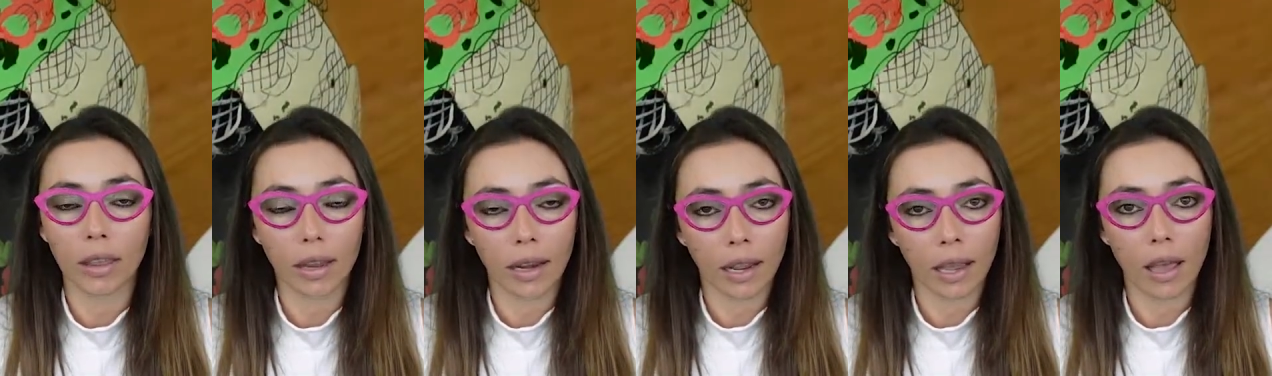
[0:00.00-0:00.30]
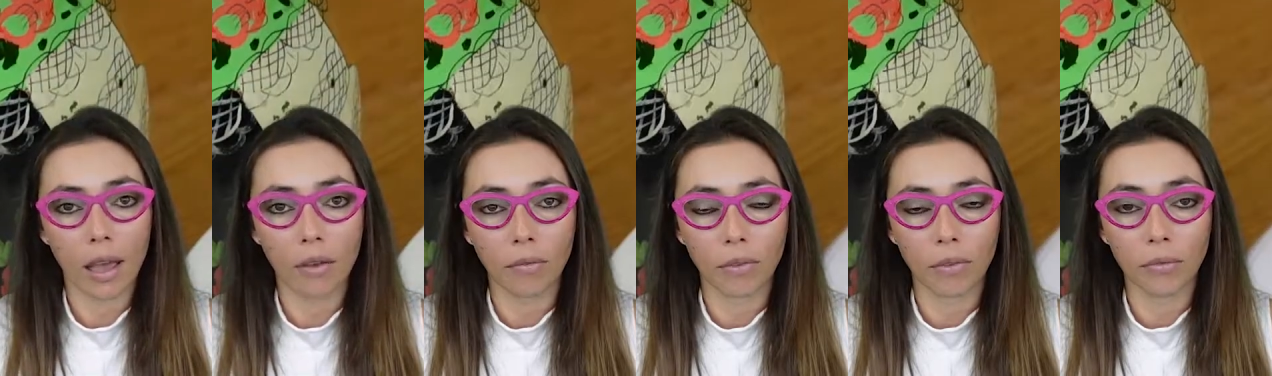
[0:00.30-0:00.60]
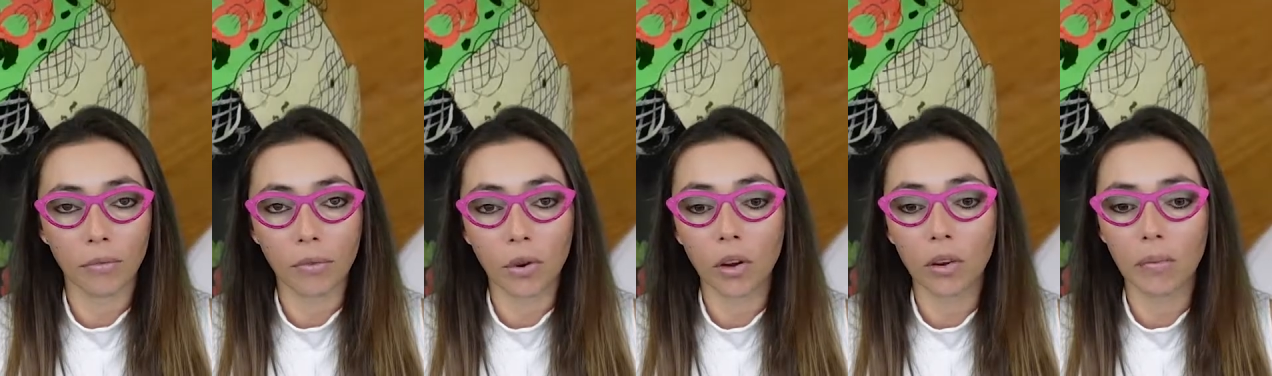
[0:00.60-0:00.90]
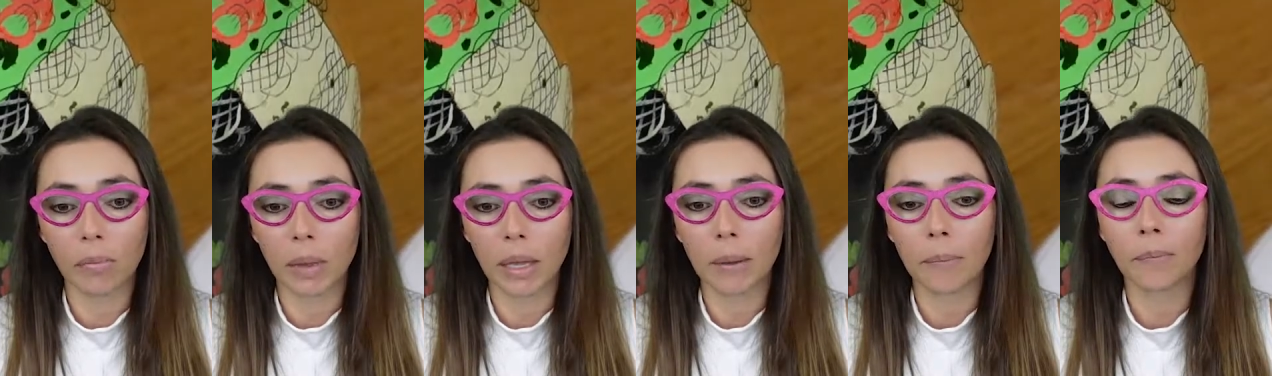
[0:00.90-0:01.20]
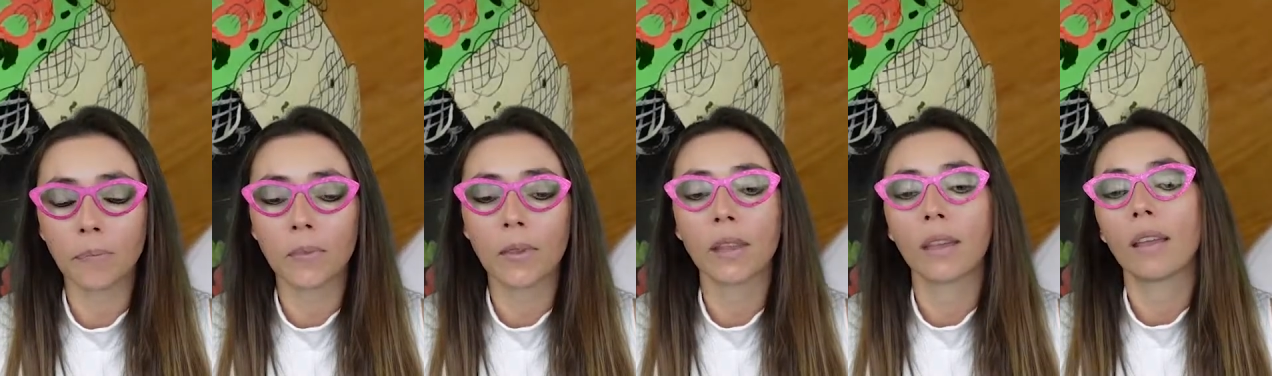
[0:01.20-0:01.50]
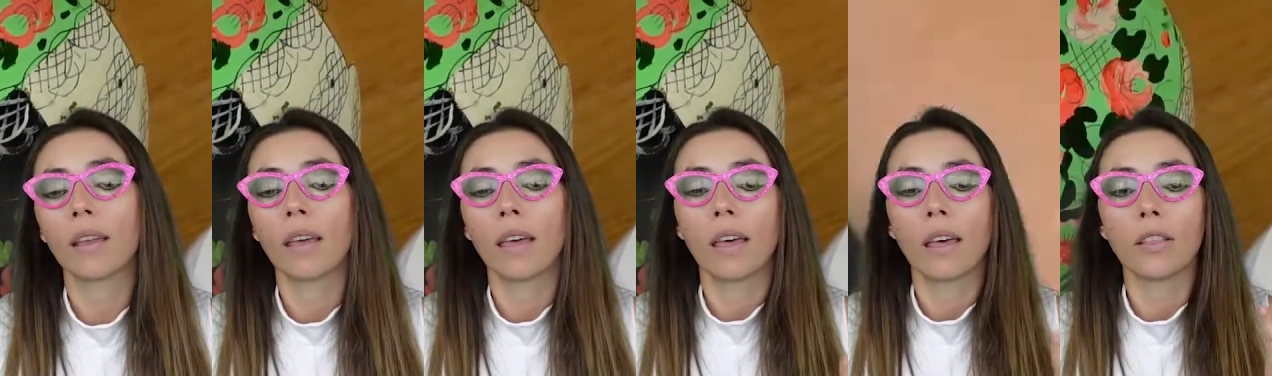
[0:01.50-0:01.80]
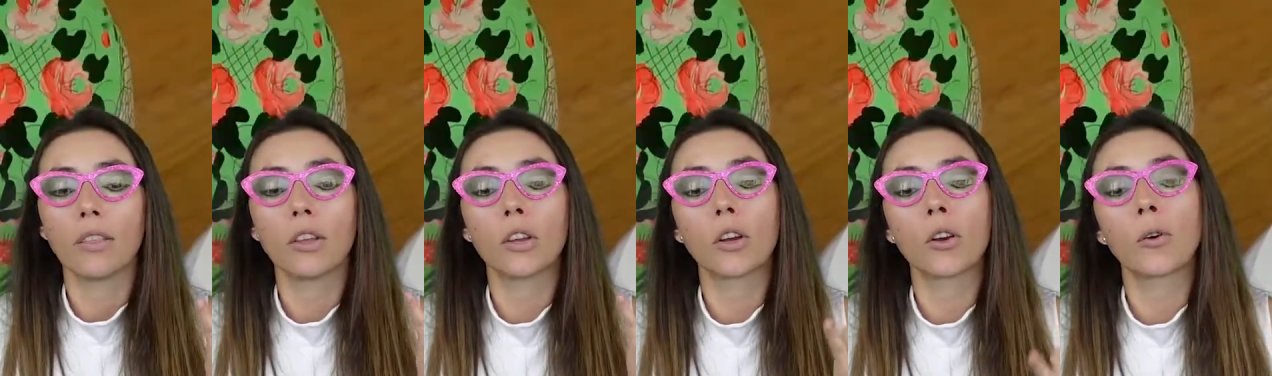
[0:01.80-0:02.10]
that I have in front of me.
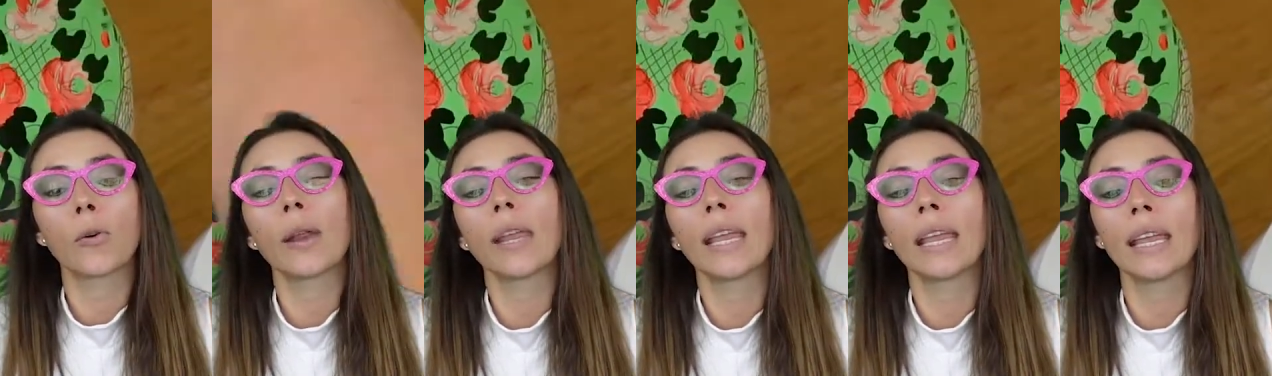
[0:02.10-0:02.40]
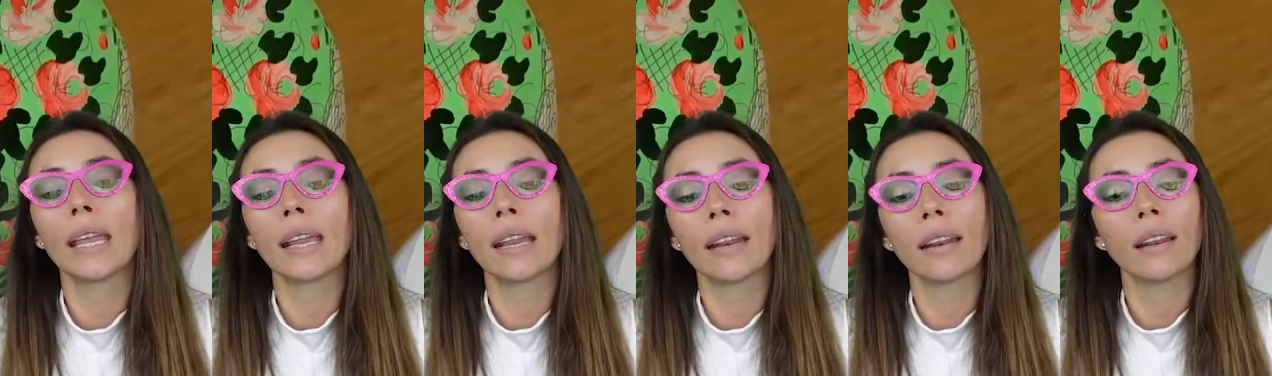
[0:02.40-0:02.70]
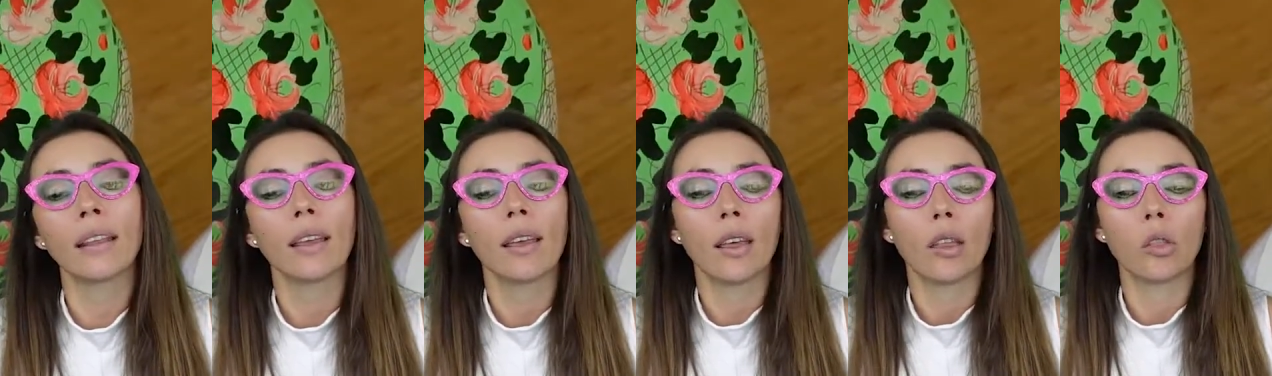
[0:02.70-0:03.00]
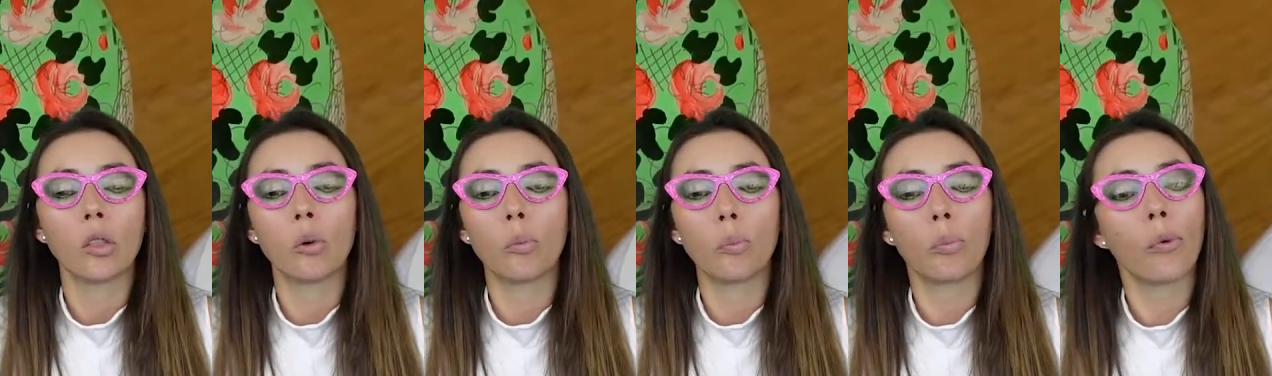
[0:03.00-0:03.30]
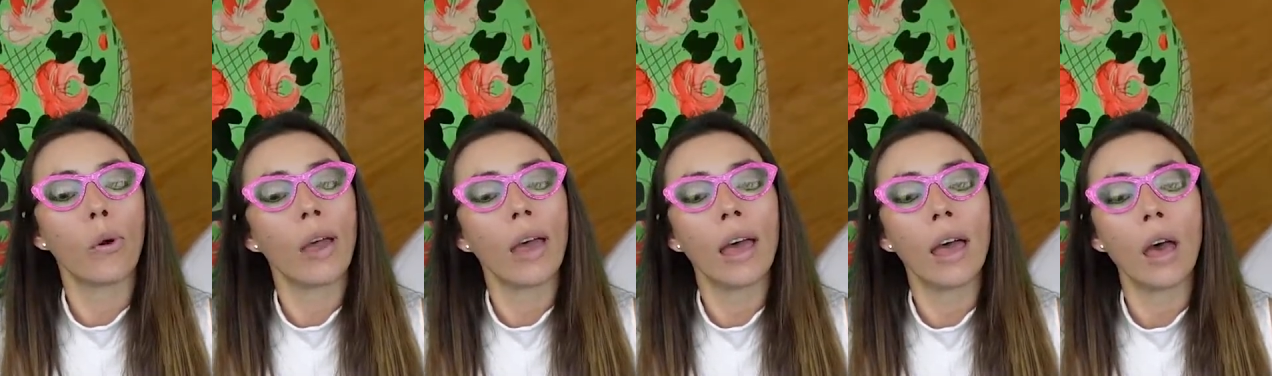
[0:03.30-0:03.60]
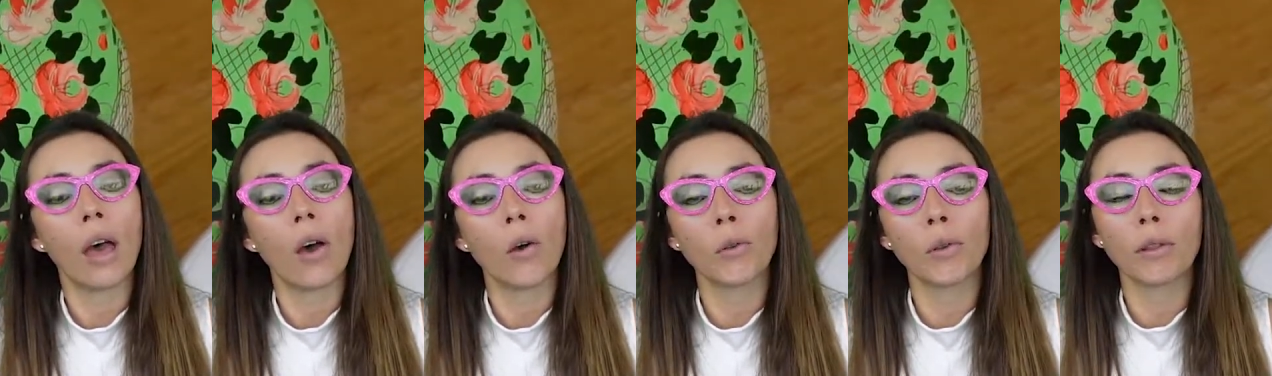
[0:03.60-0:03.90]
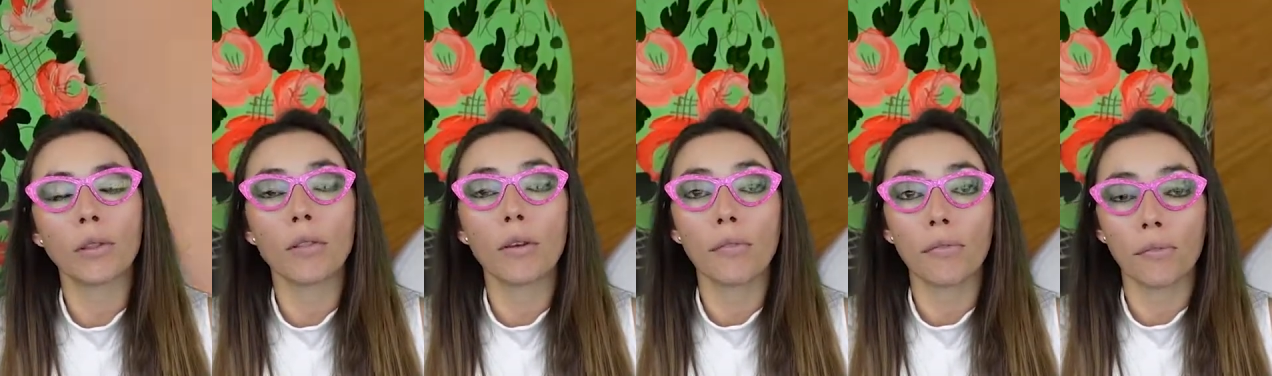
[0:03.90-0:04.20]
The green, the brown, the